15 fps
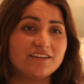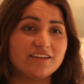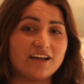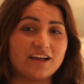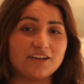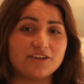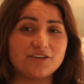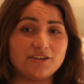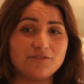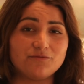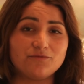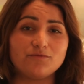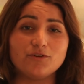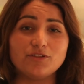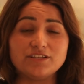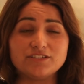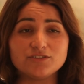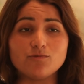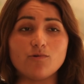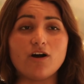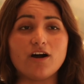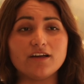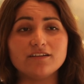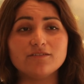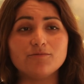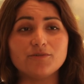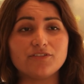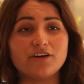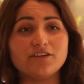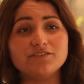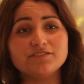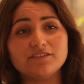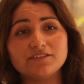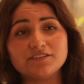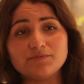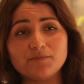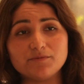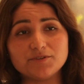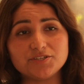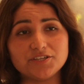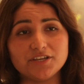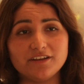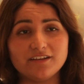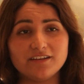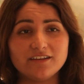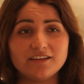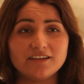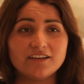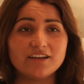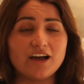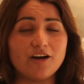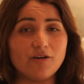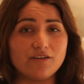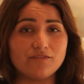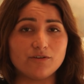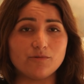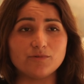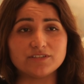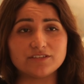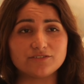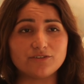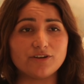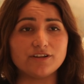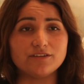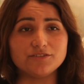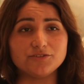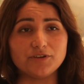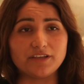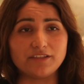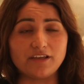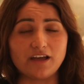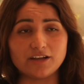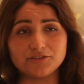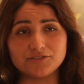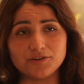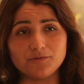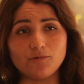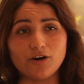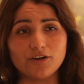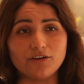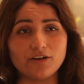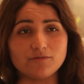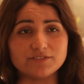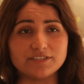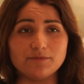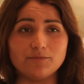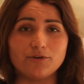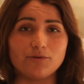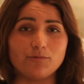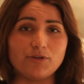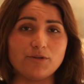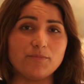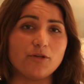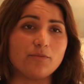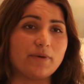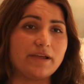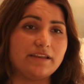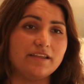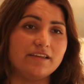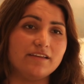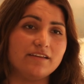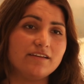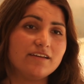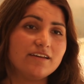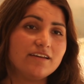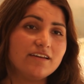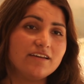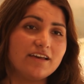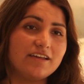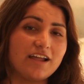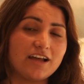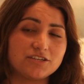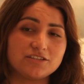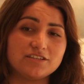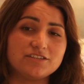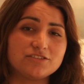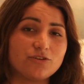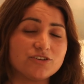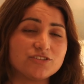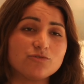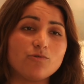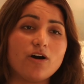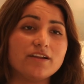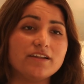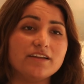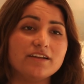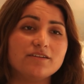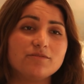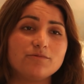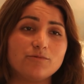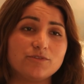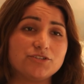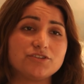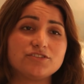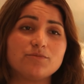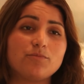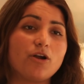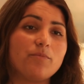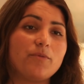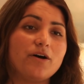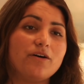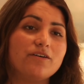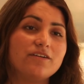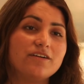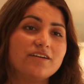I couldn't fully squat without using the Smith machine. However, once I started drinking the hydrogen water, I was able to rebuild my knee and actually start squatting with just the barbell.